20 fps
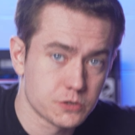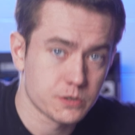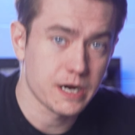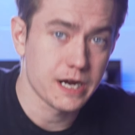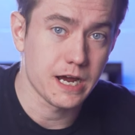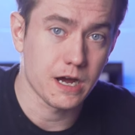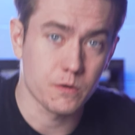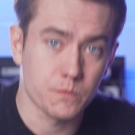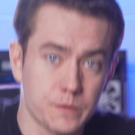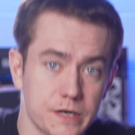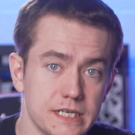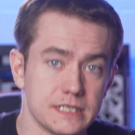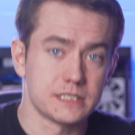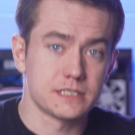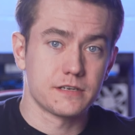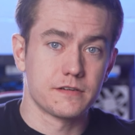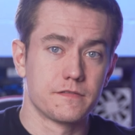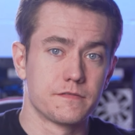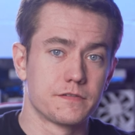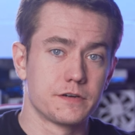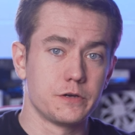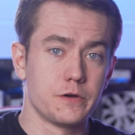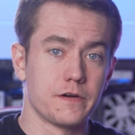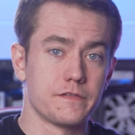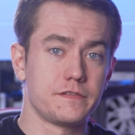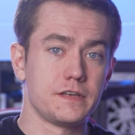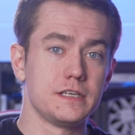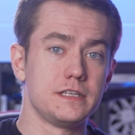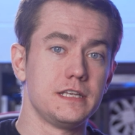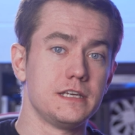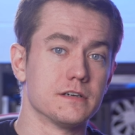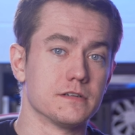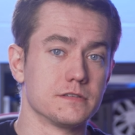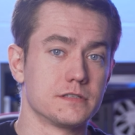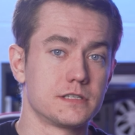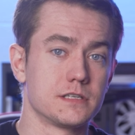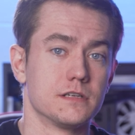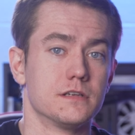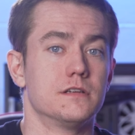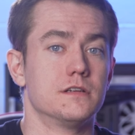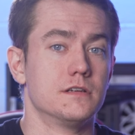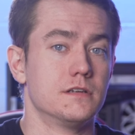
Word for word: to try out Reece for UFD deals.